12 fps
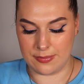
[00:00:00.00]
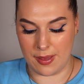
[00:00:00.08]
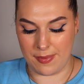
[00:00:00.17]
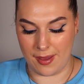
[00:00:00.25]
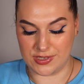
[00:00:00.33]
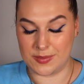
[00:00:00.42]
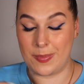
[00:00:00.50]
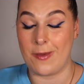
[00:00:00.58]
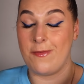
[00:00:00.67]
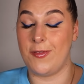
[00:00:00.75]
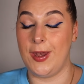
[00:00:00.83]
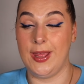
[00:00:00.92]
Maybe I'm just
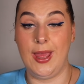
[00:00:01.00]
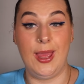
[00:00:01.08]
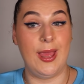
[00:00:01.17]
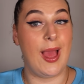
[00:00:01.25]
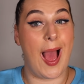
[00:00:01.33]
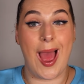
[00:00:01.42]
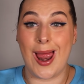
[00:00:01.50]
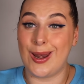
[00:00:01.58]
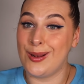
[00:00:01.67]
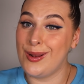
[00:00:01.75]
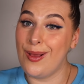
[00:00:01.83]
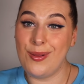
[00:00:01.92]
being finicky. I
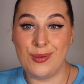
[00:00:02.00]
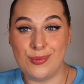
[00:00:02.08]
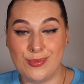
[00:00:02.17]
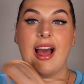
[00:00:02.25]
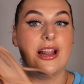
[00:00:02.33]
don't know.